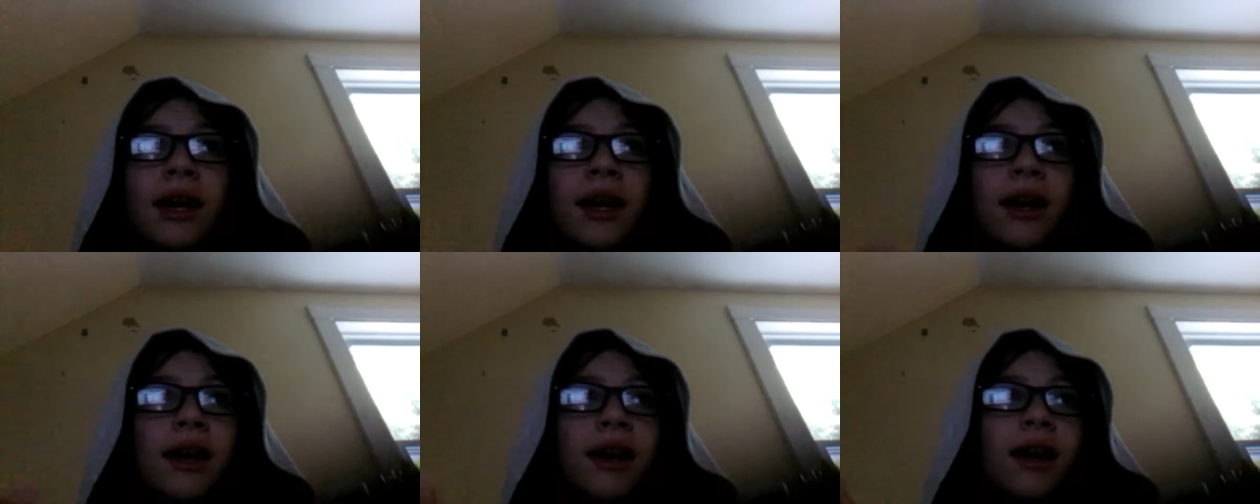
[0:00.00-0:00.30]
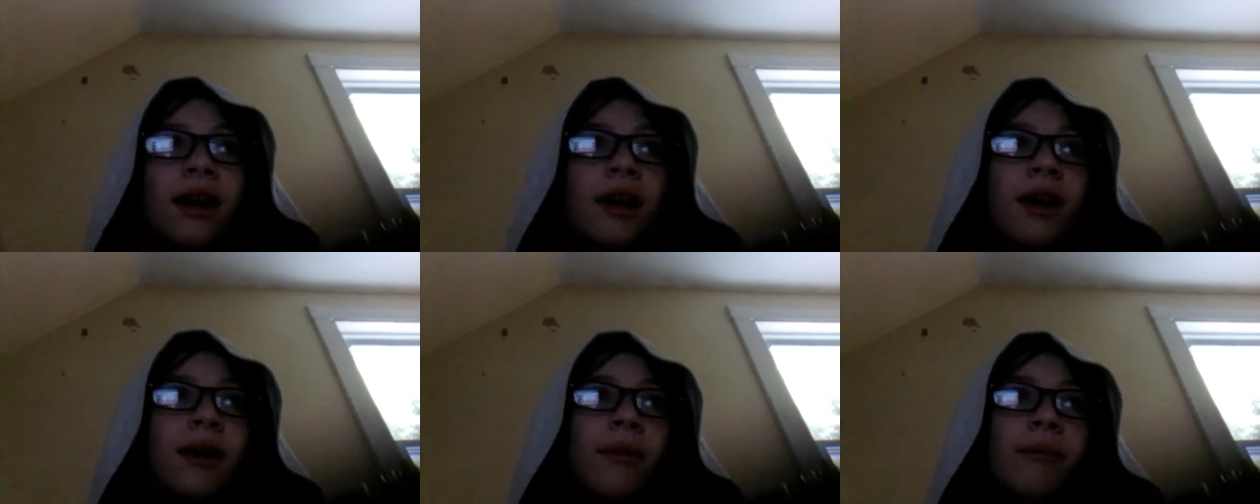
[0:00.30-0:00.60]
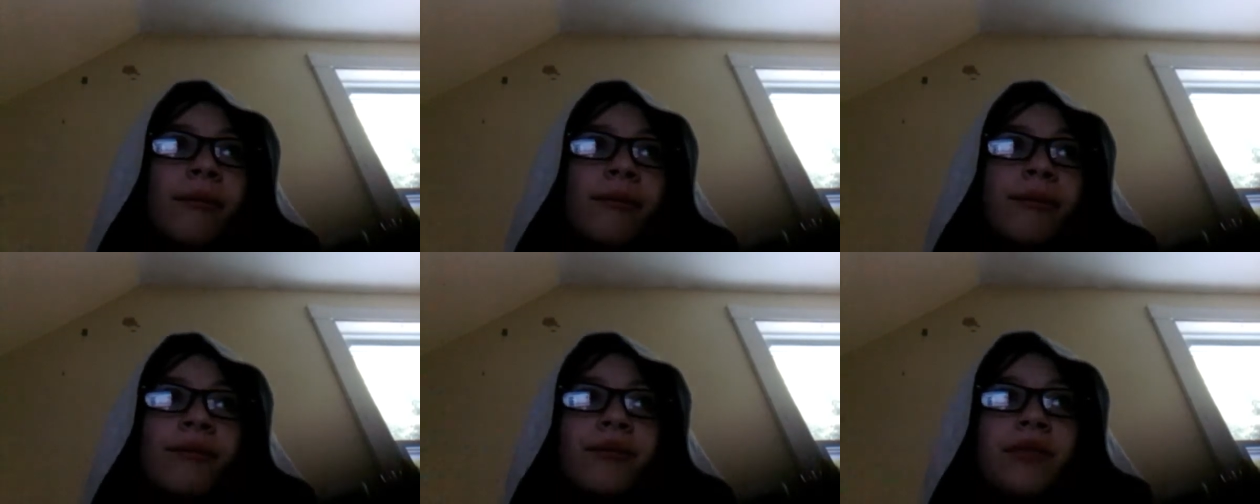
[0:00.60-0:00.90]

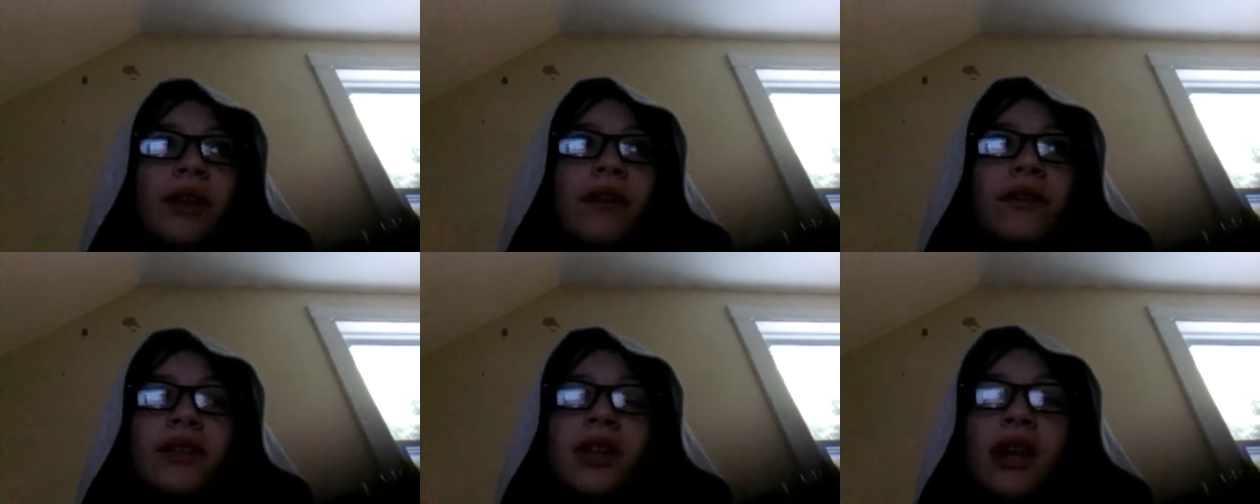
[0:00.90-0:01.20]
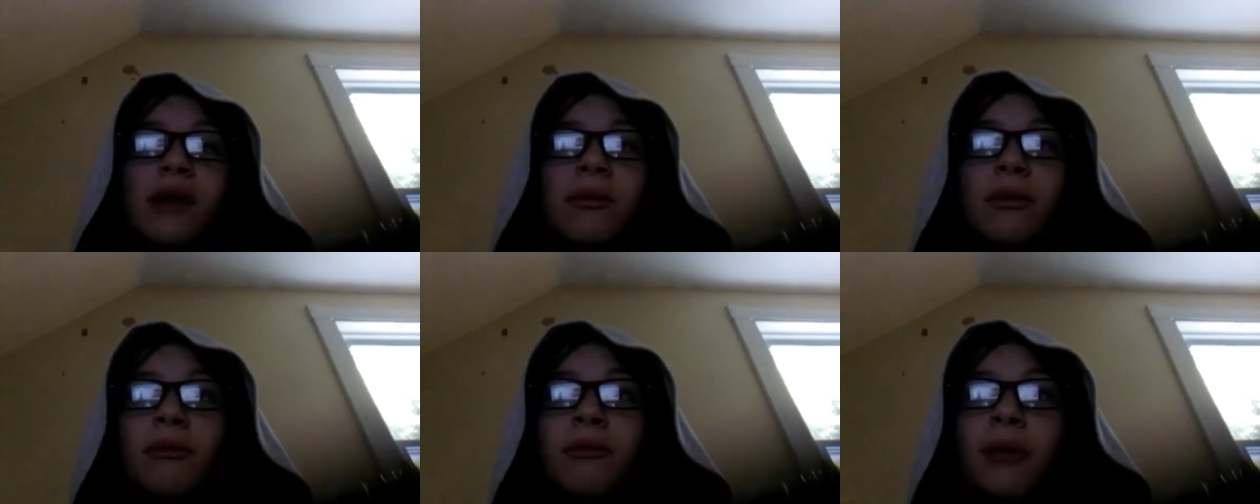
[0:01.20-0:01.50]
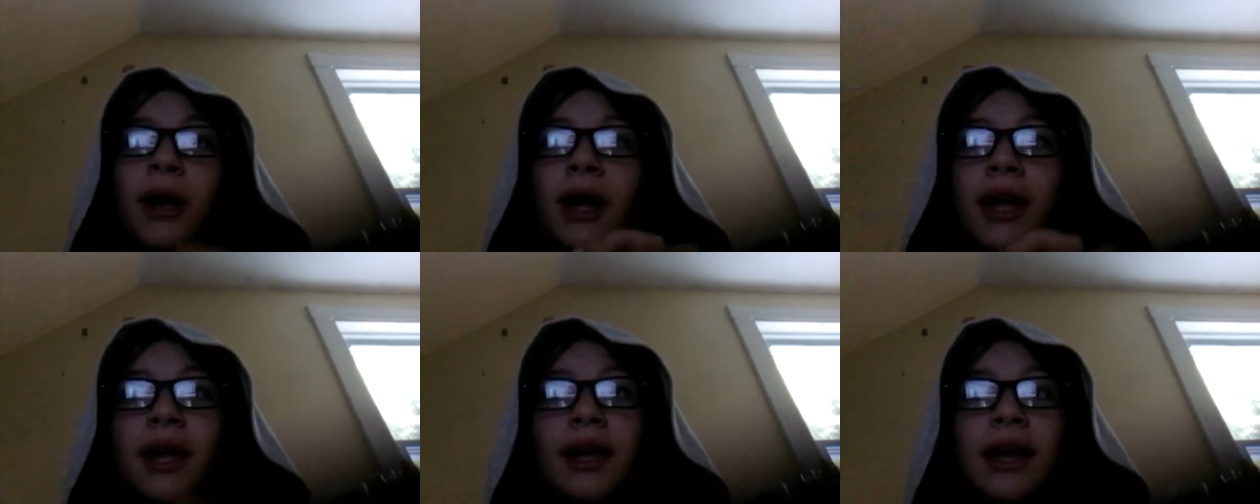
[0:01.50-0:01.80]
um, you have a terrible
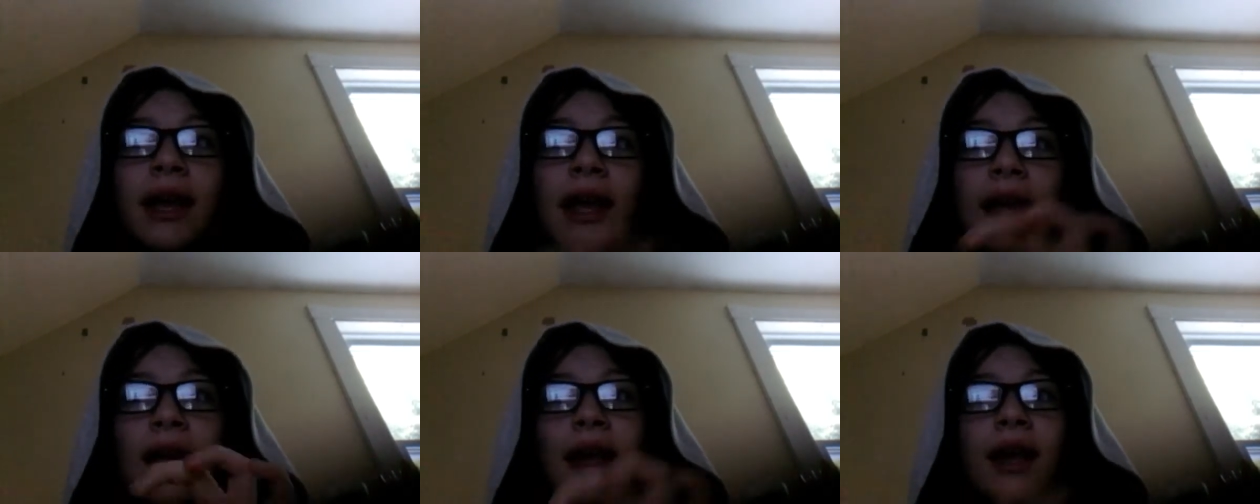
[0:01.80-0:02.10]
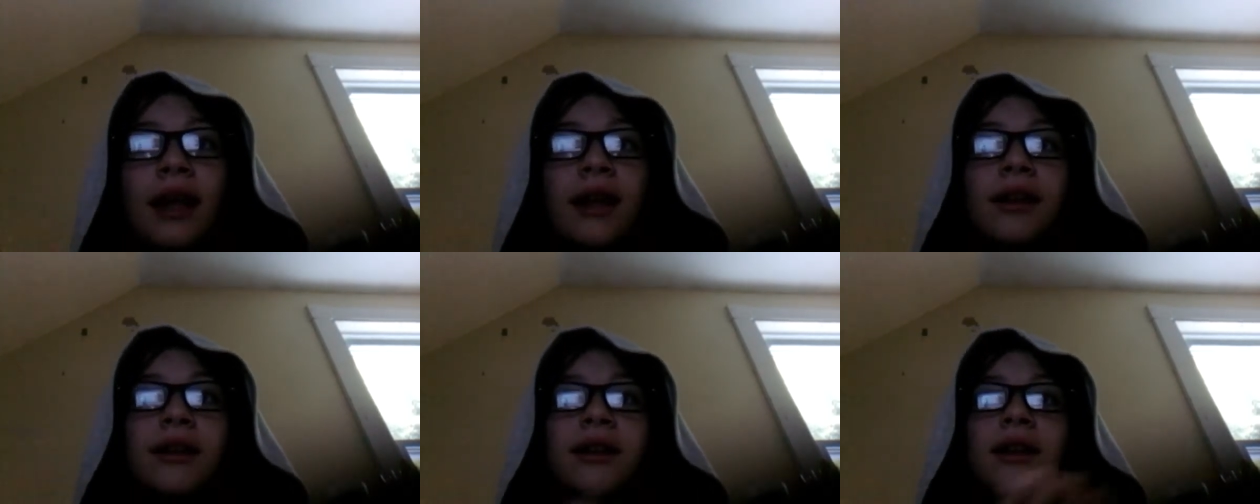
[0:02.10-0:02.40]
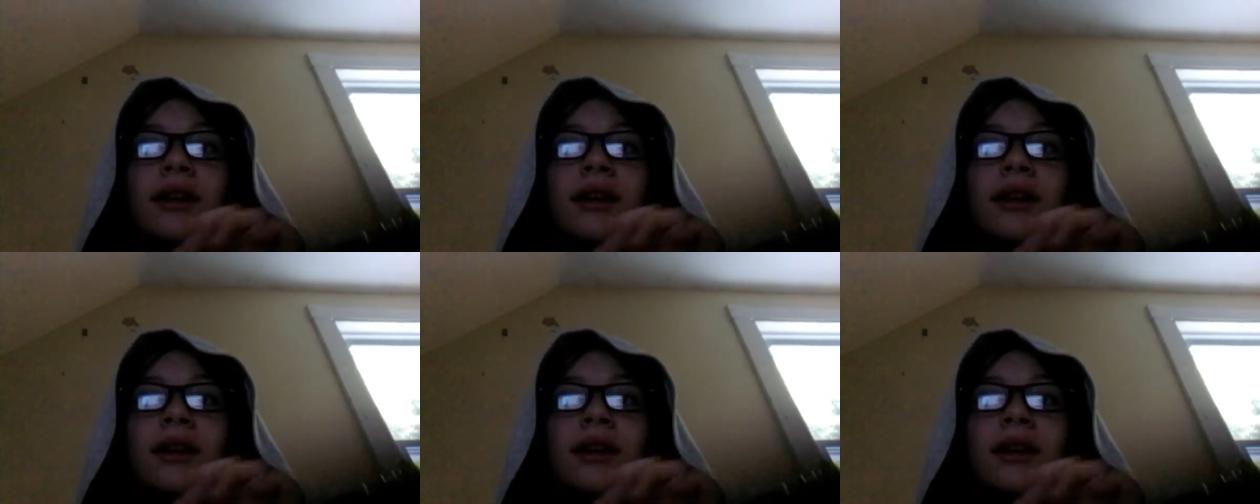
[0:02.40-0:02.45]
mic and